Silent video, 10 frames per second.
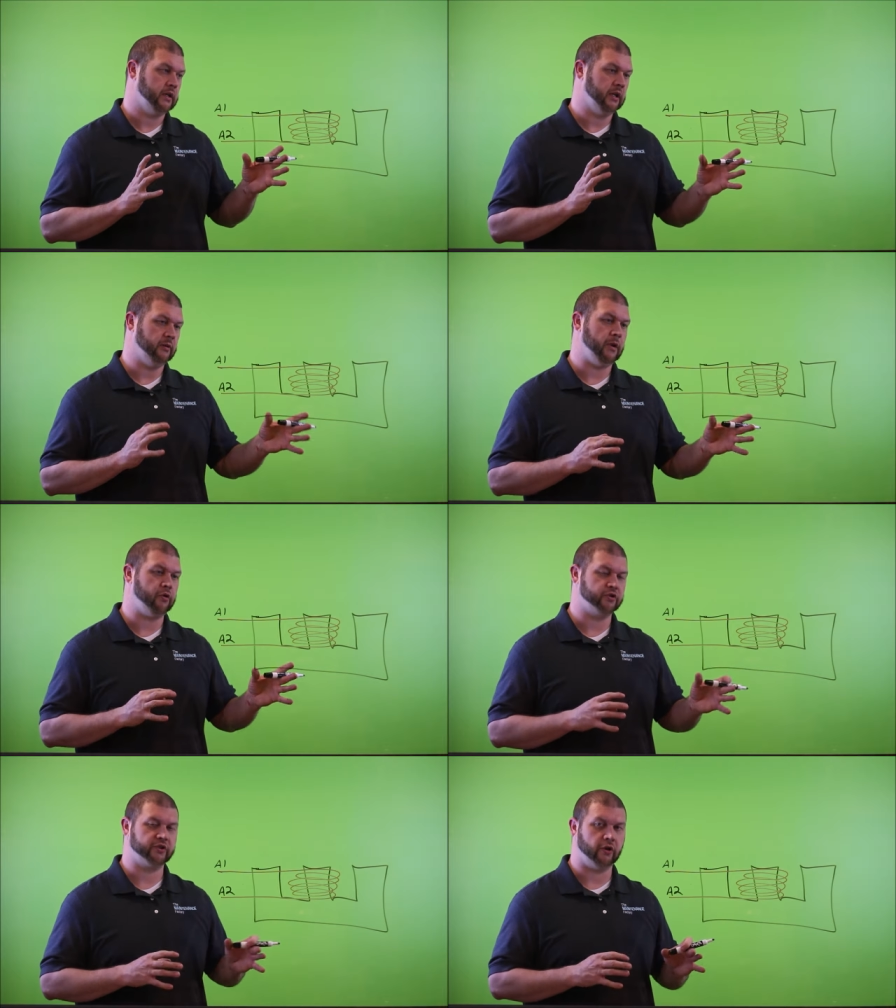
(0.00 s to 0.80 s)
uh,
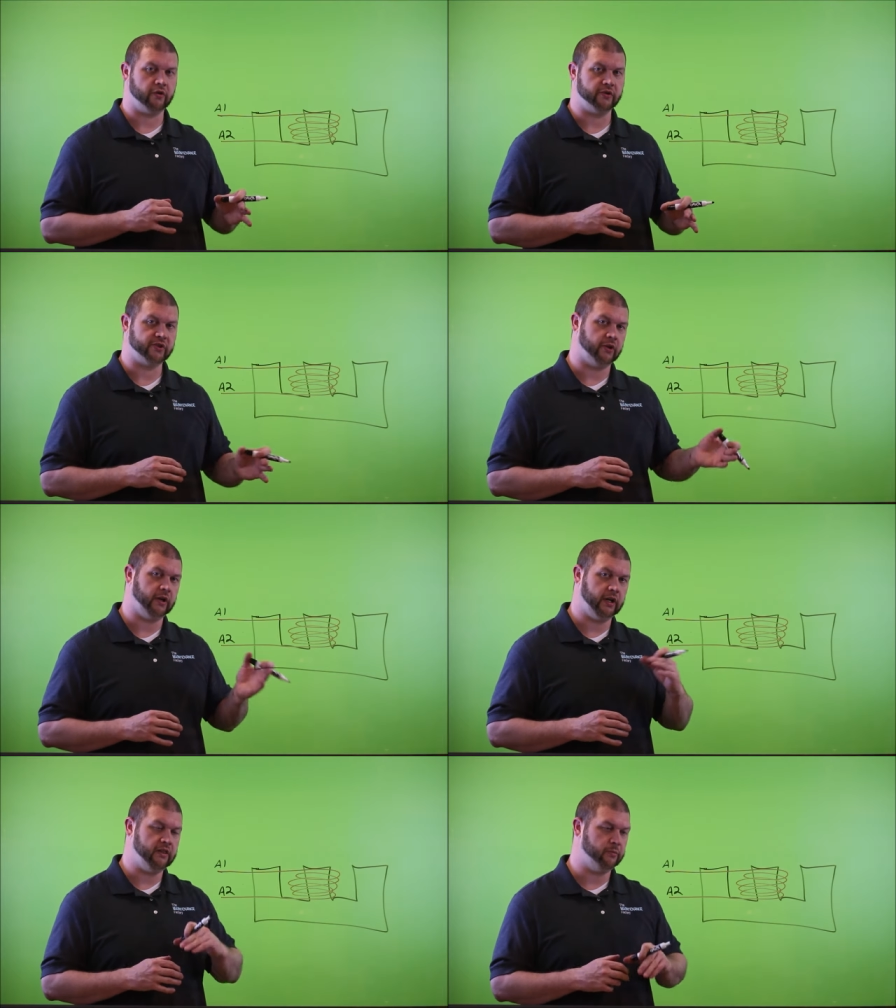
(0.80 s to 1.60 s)
motor starter
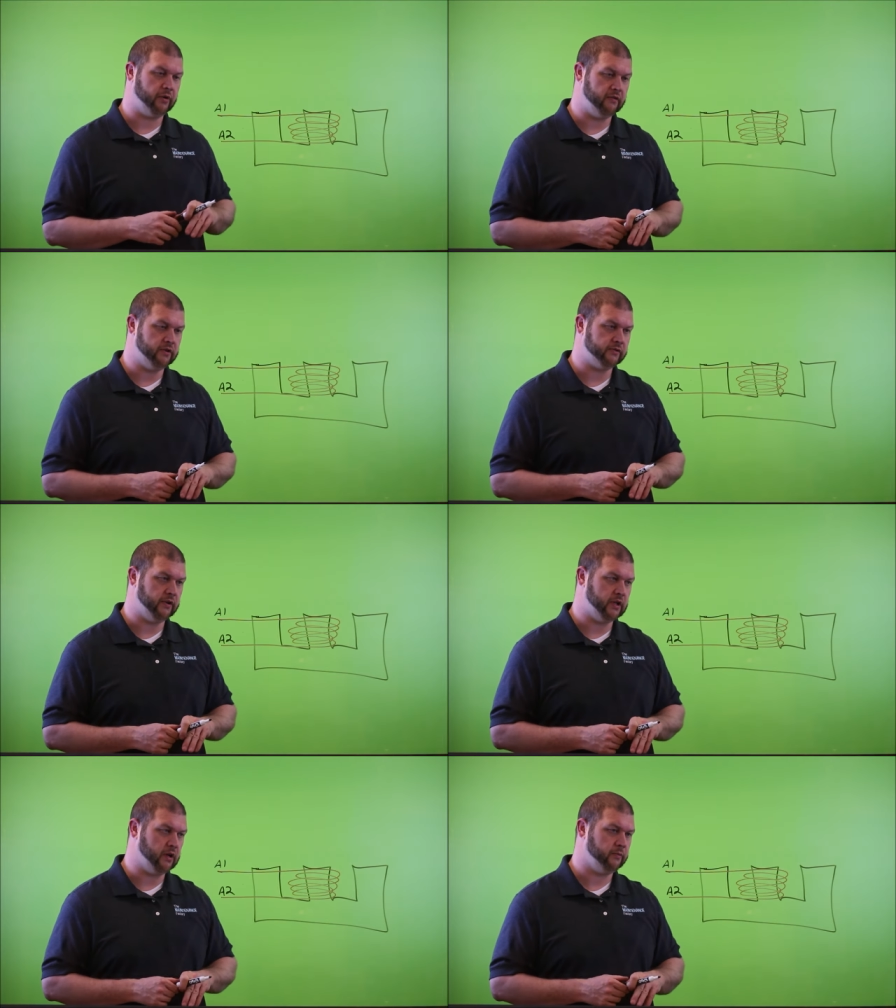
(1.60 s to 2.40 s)
circuit in the previous
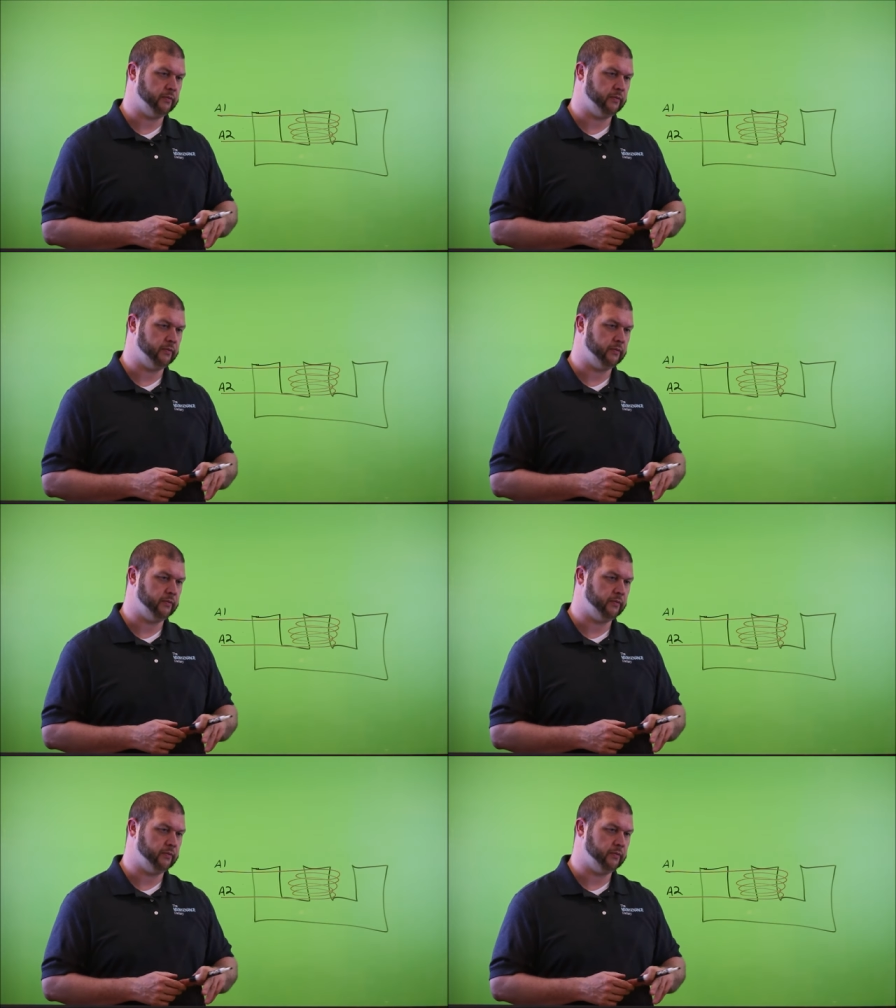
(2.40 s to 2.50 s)
video.